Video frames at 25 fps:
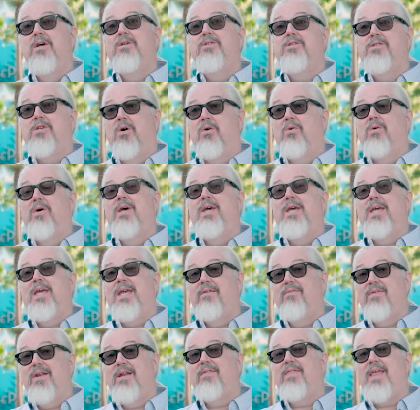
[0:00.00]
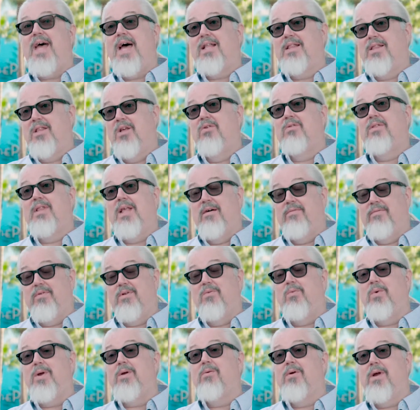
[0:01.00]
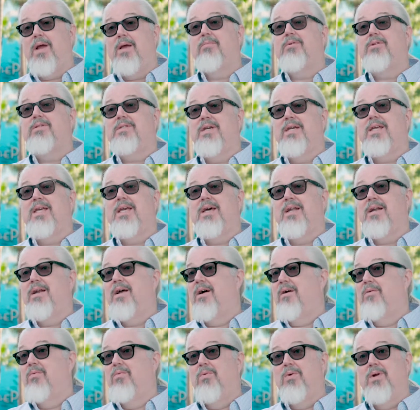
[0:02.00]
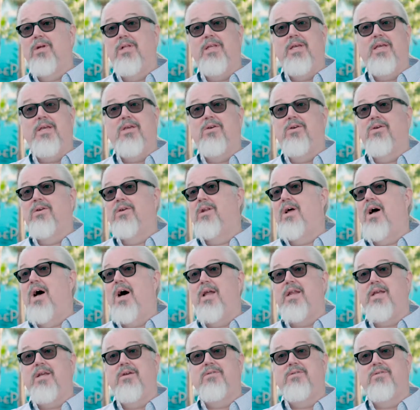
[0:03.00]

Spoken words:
So even at that low level, we were able to get a really good audio